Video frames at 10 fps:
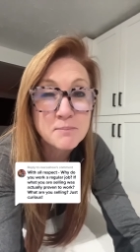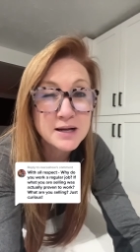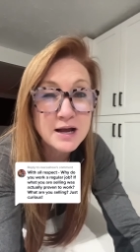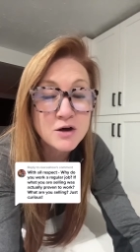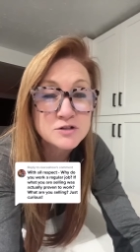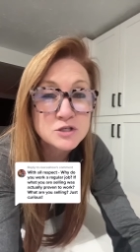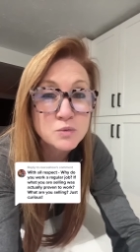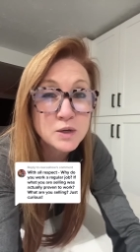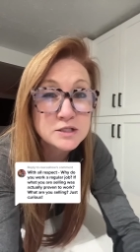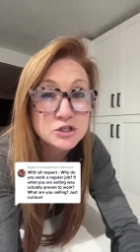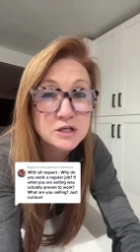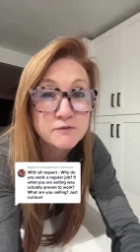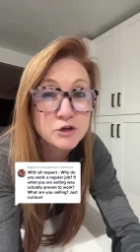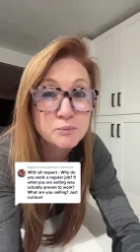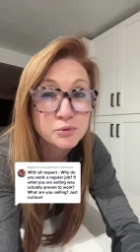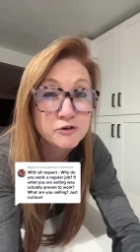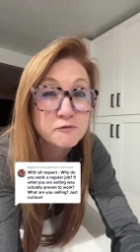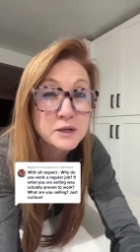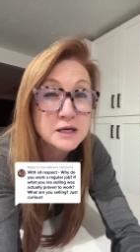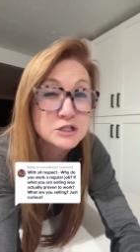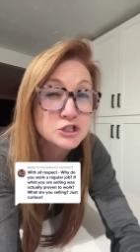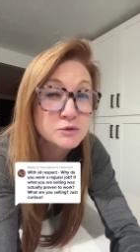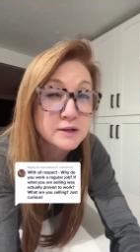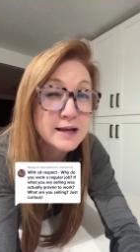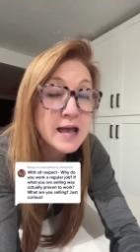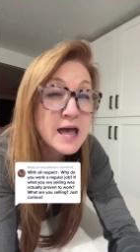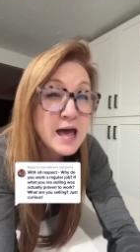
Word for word: But I also want to give you proof because you were like,